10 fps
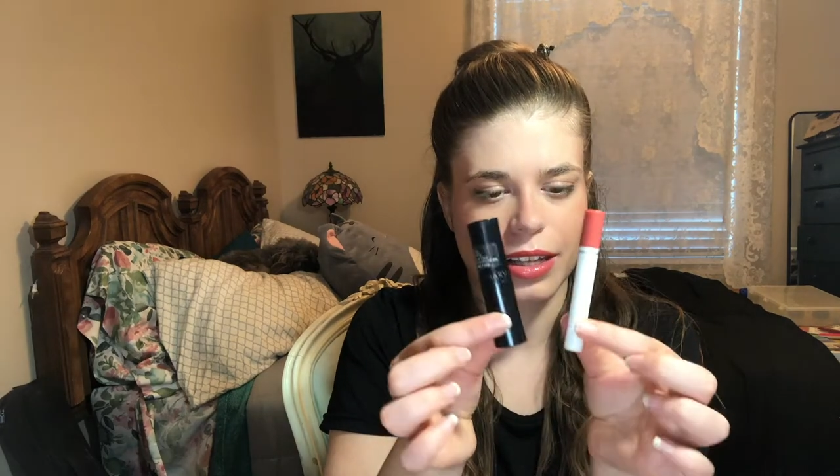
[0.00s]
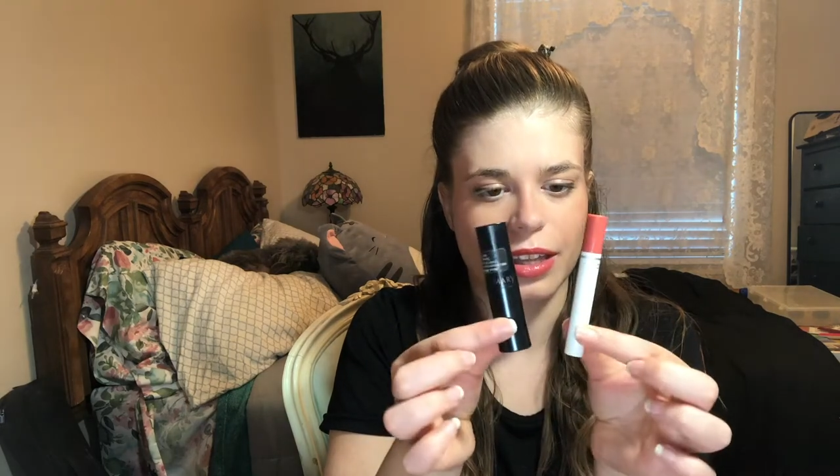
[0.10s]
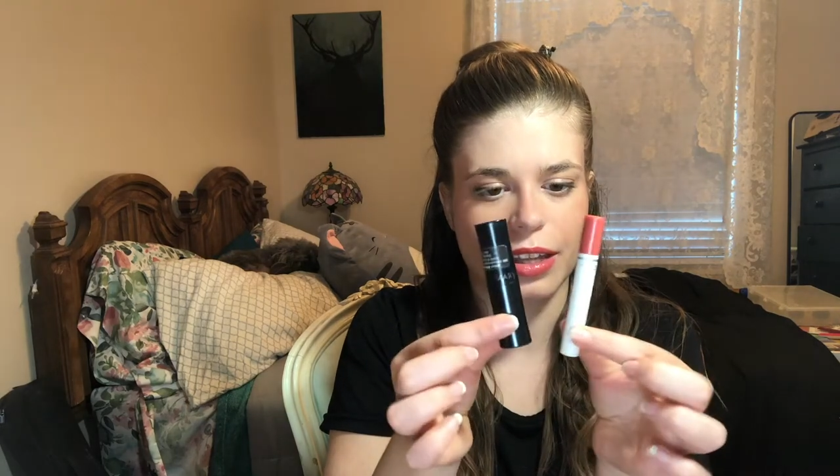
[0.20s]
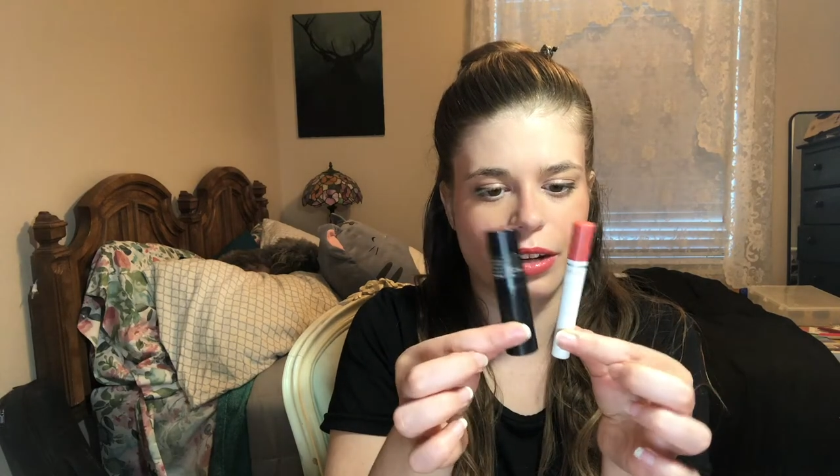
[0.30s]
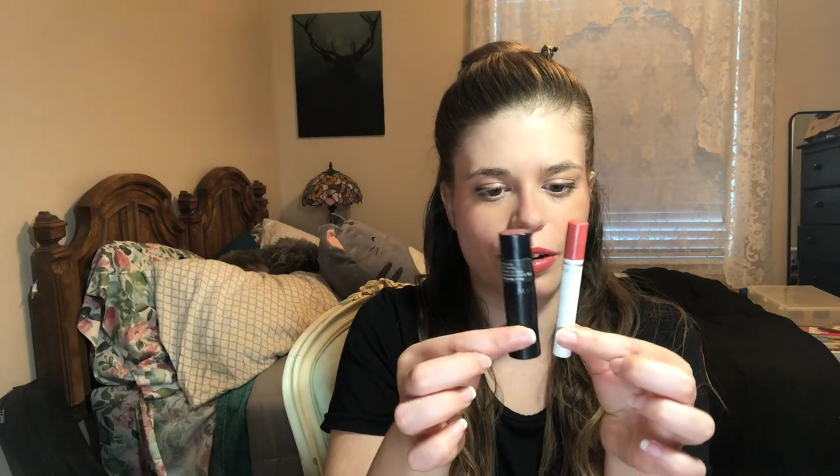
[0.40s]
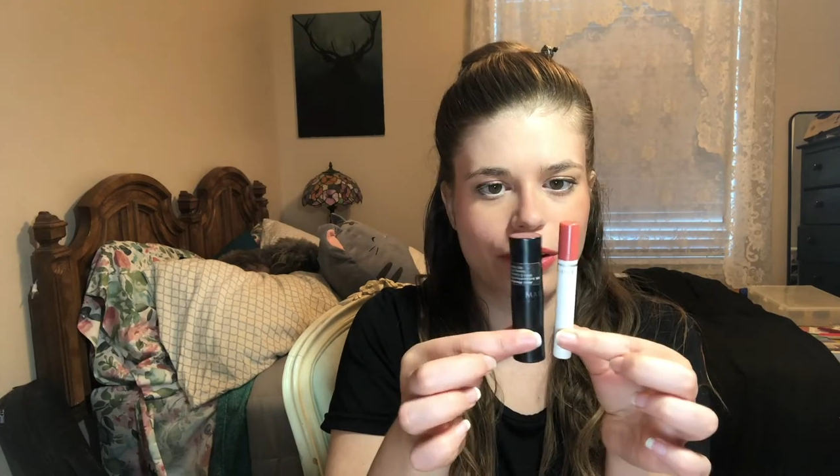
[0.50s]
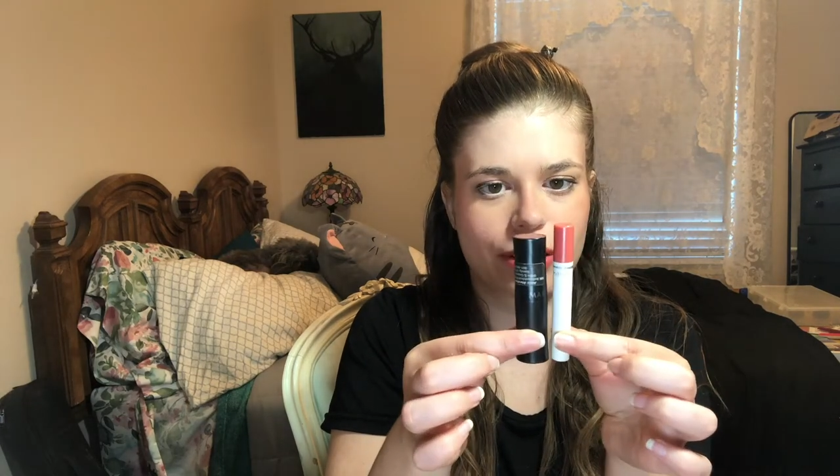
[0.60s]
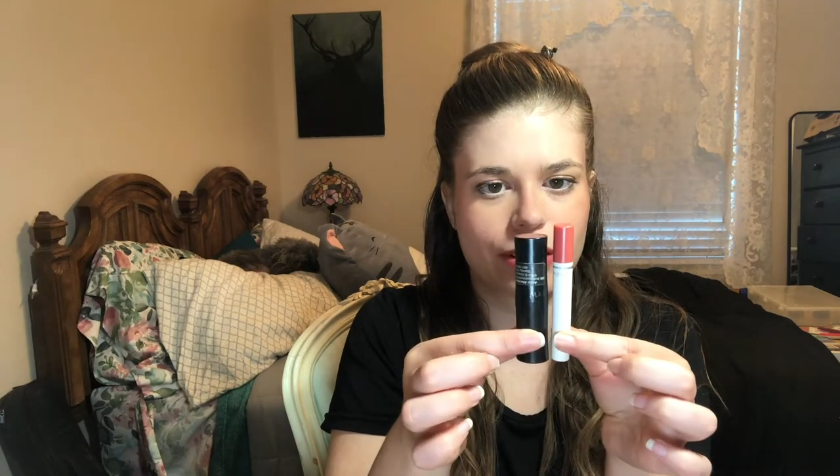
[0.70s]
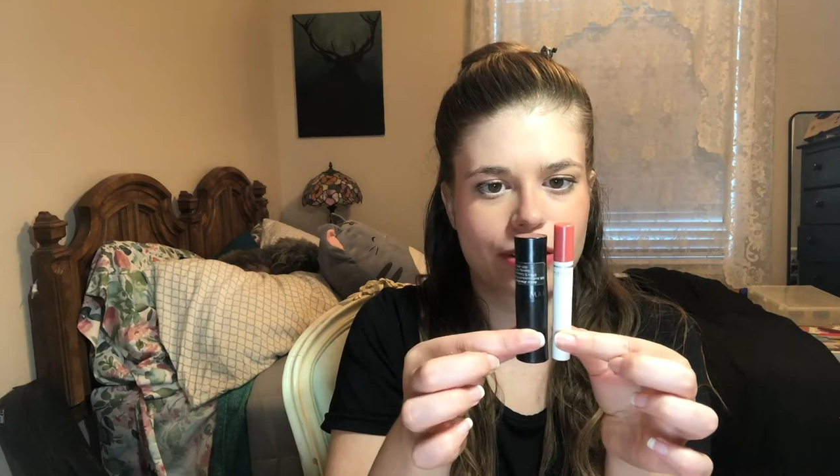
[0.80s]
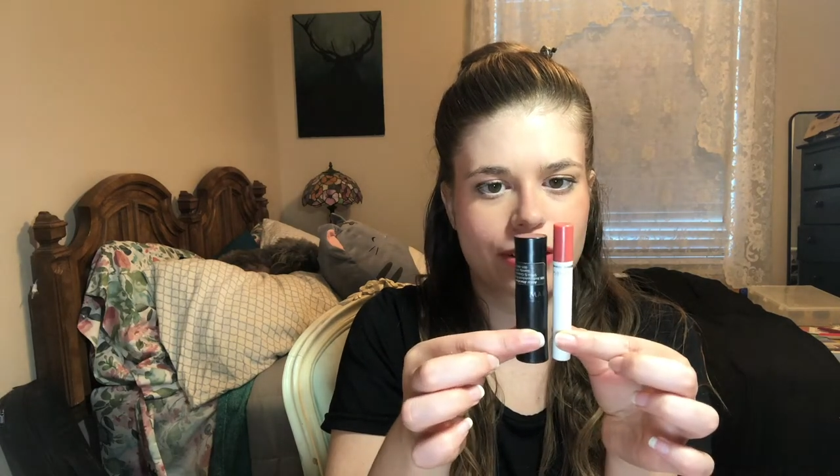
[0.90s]
They
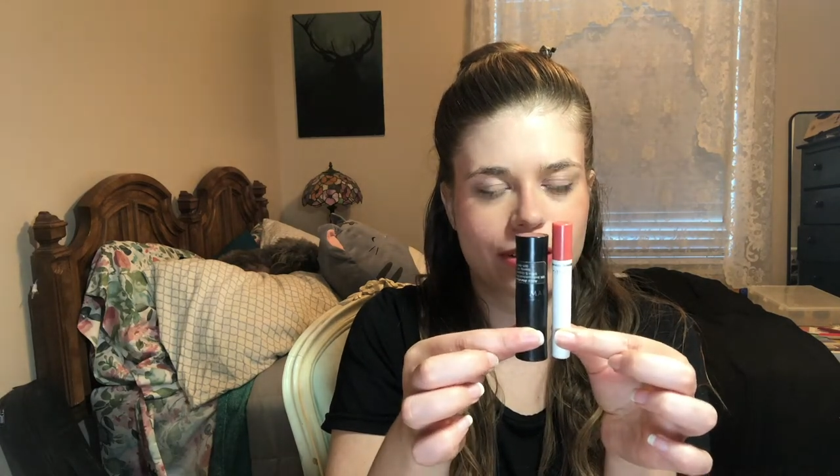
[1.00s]
are